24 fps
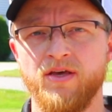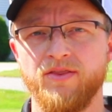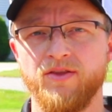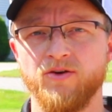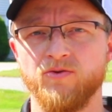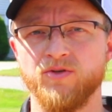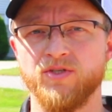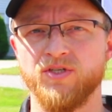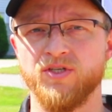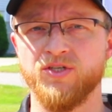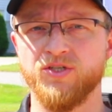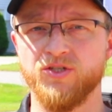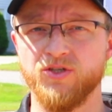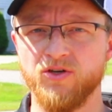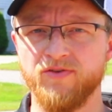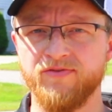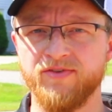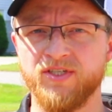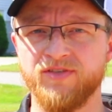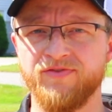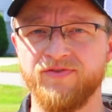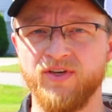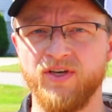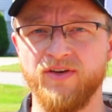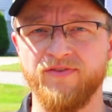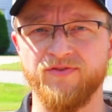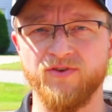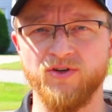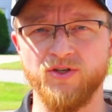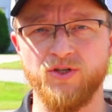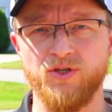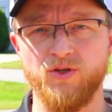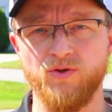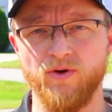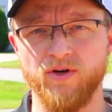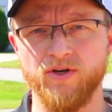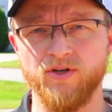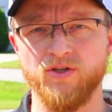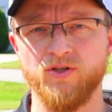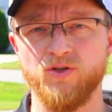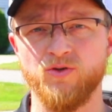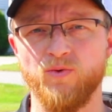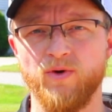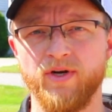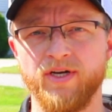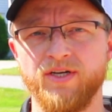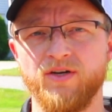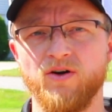There was a service fee for
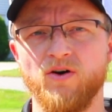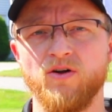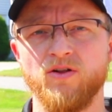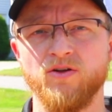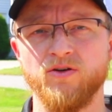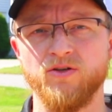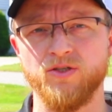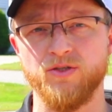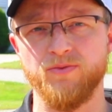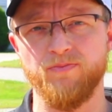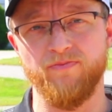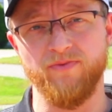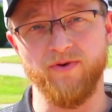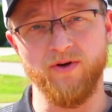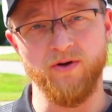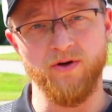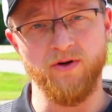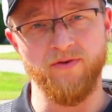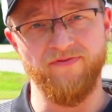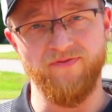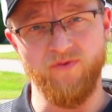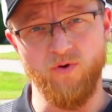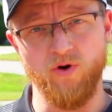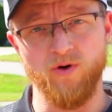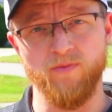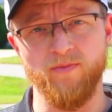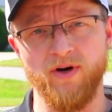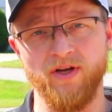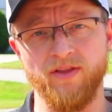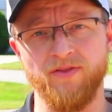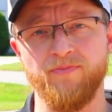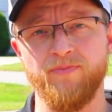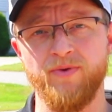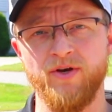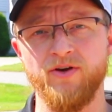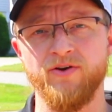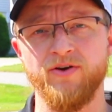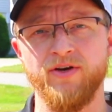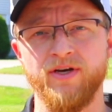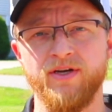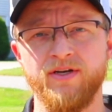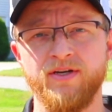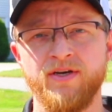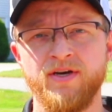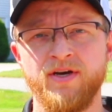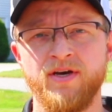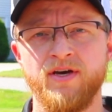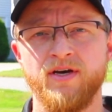$220 per 4-month
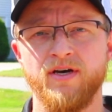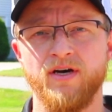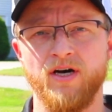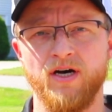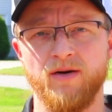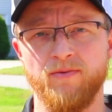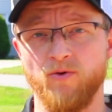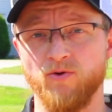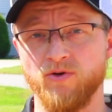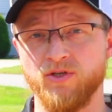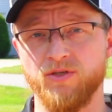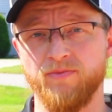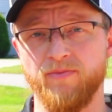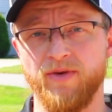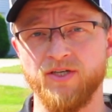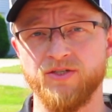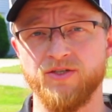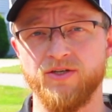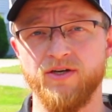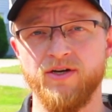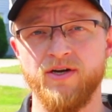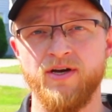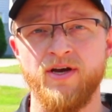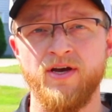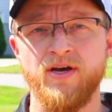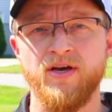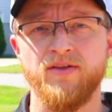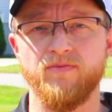period or semester.